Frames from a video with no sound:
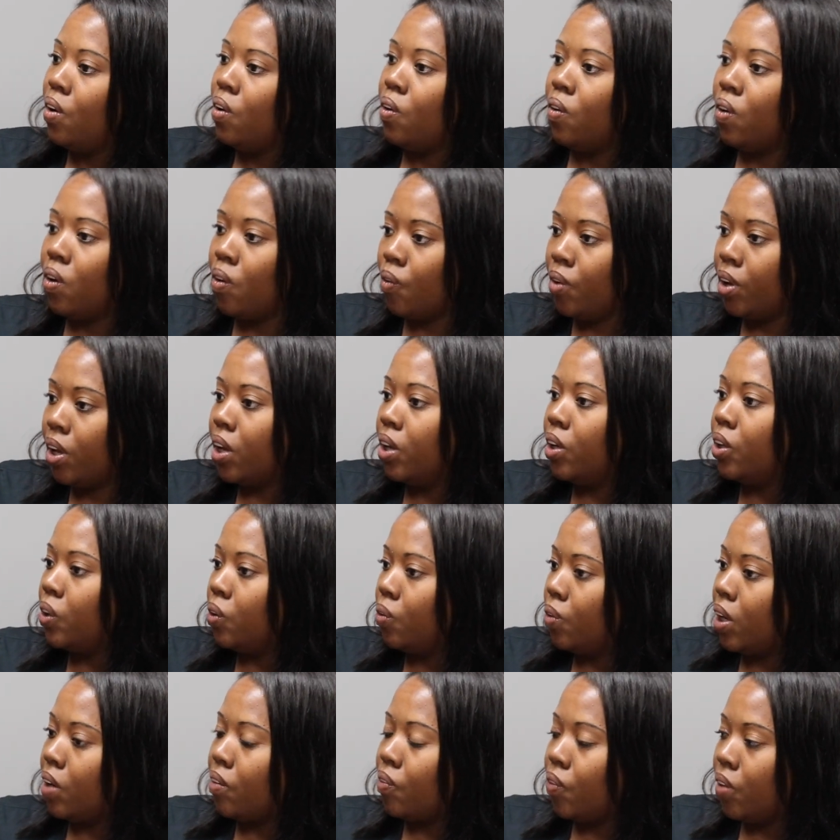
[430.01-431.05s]
or we can
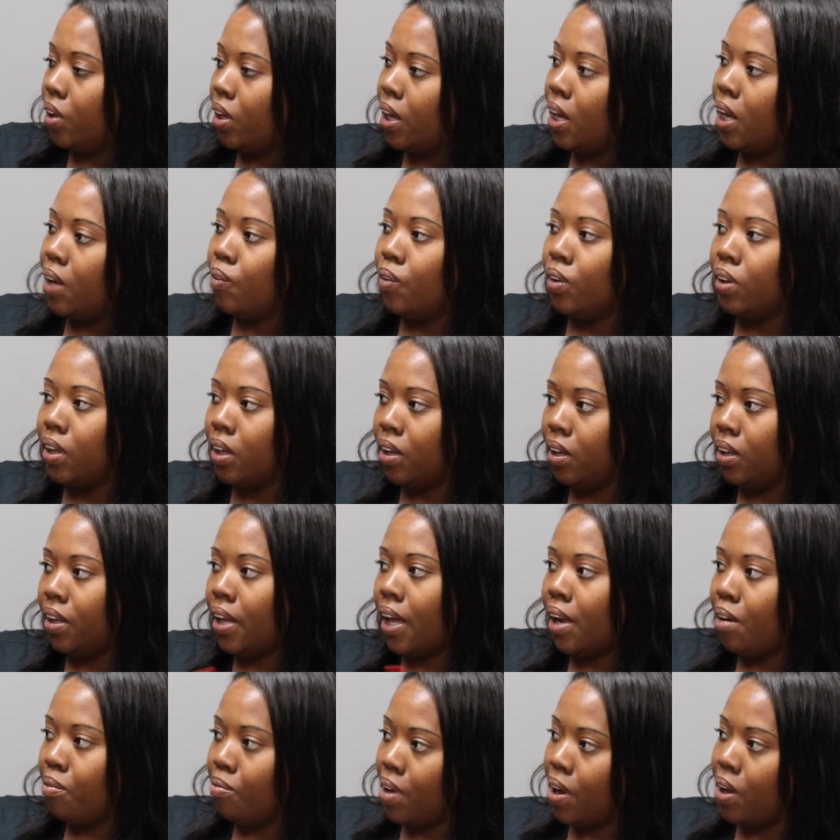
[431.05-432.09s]
do whatever we can within
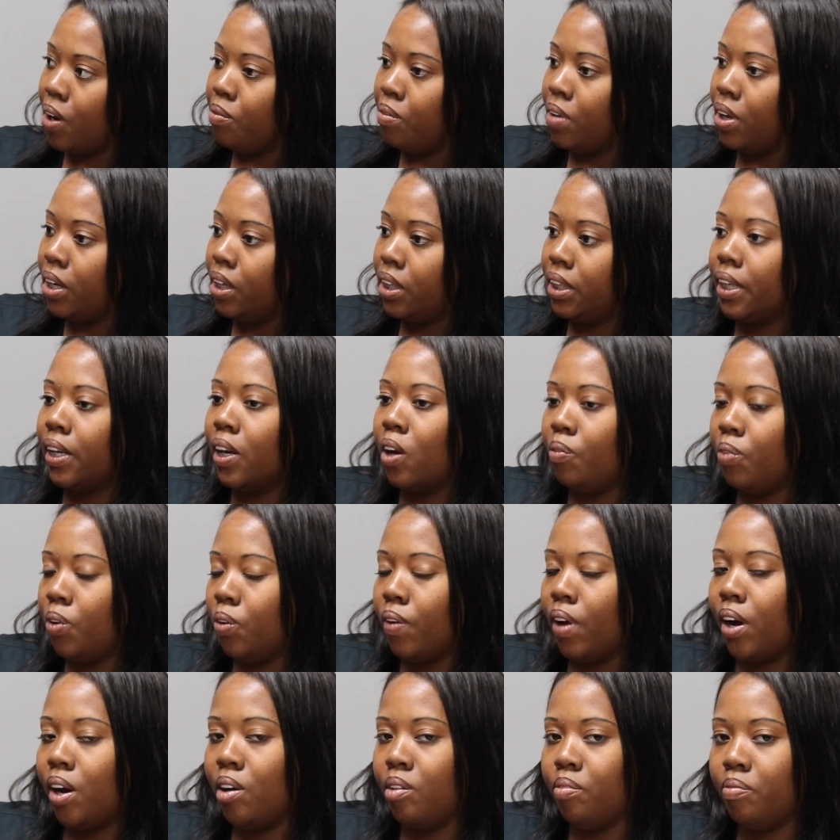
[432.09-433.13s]
that amount of money to help
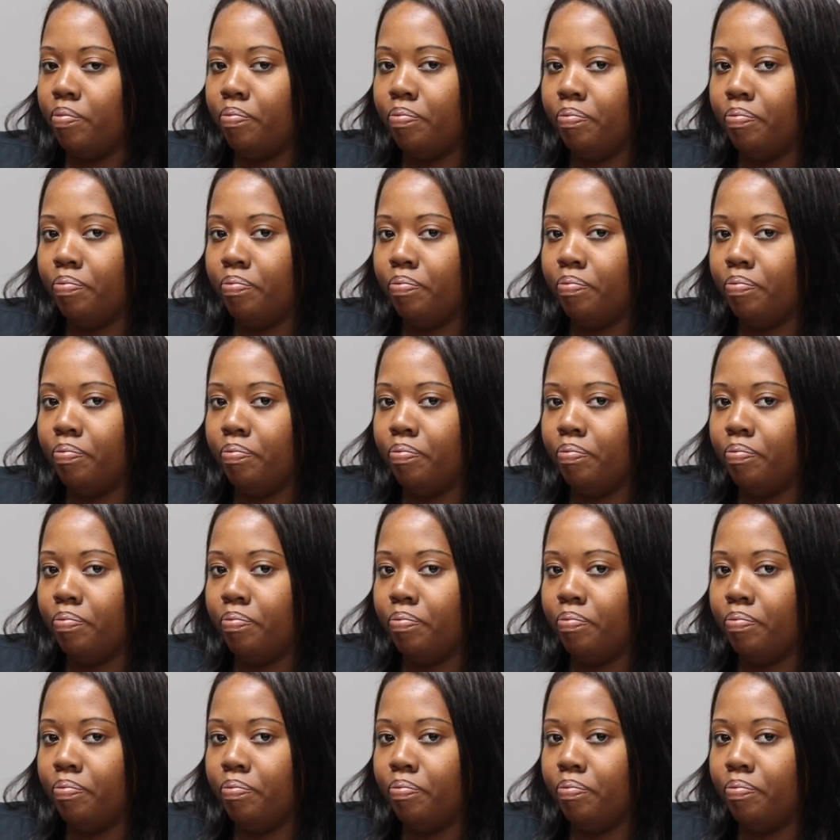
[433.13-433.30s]
you out.